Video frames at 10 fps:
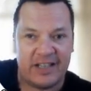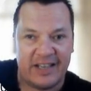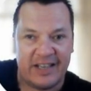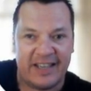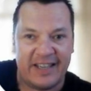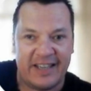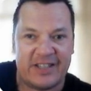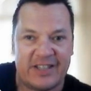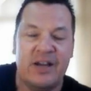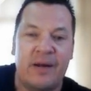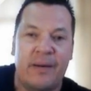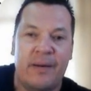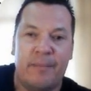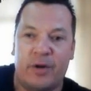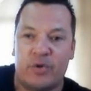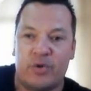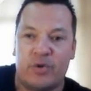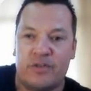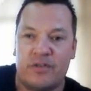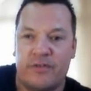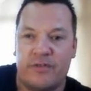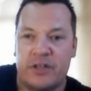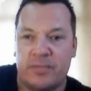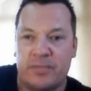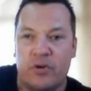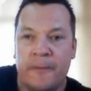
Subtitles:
leads by using Facebook.